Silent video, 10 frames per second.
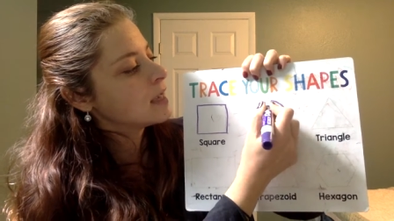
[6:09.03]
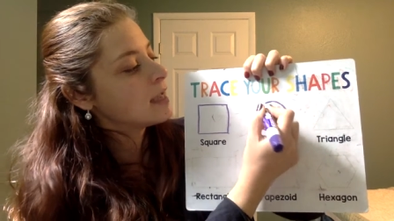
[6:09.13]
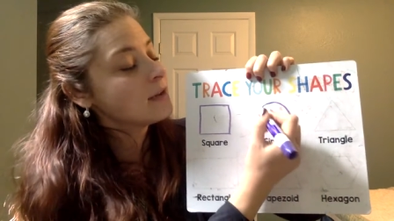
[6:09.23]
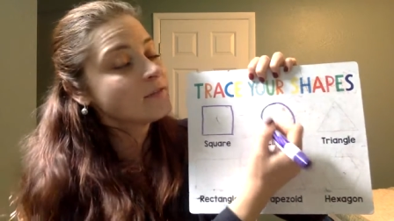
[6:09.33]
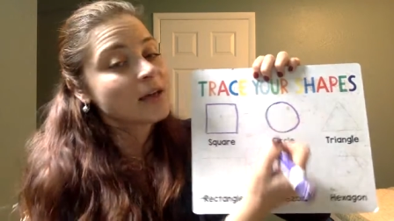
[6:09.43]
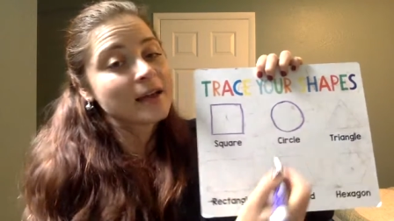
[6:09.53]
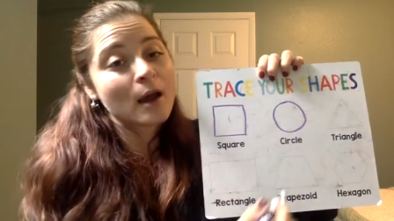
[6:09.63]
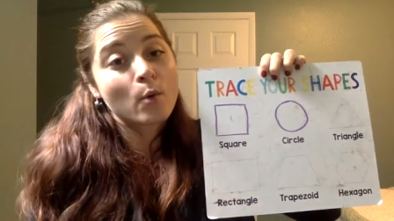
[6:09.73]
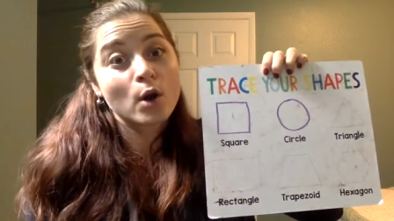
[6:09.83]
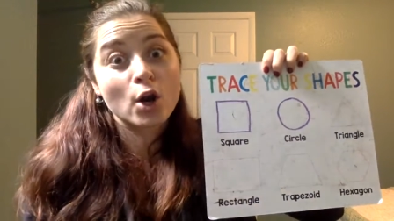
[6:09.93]
kind of like
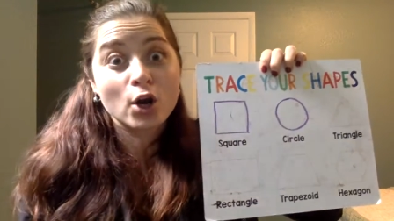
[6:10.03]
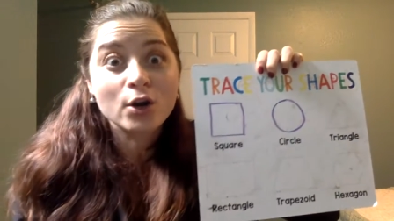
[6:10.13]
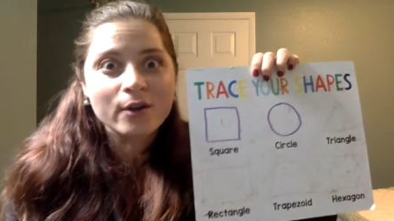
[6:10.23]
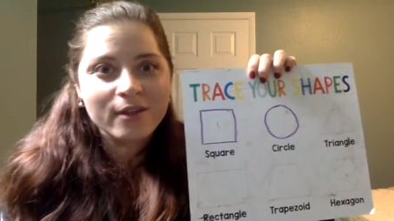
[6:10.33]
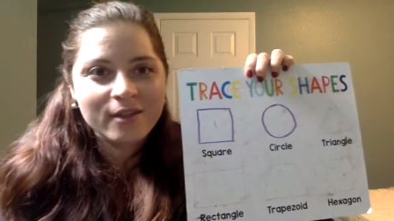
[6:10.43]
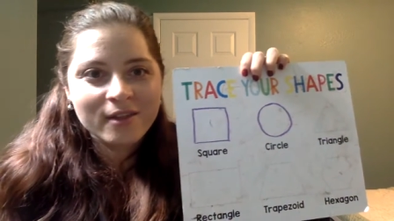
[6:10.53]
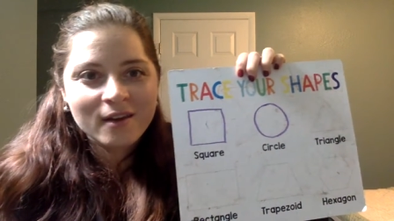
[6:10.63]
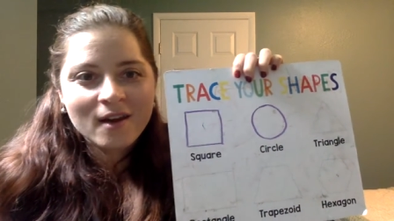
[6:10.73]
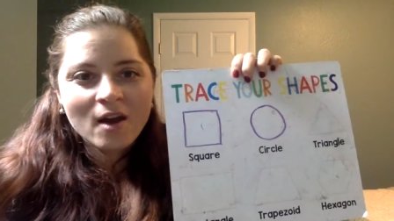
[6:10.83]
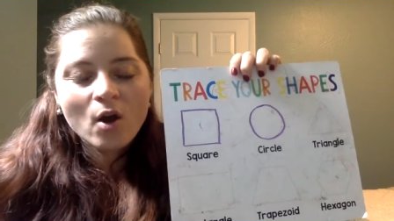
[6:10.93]
our earth,
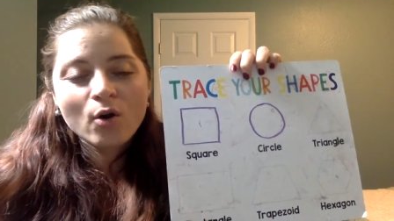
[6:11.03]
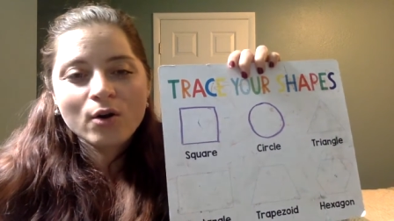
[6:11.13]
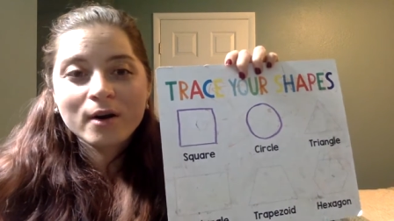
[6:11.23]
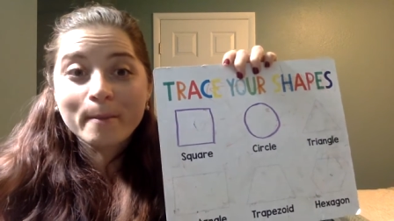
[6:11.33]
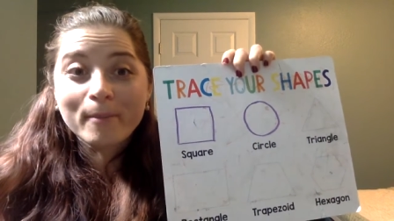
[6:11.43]
or a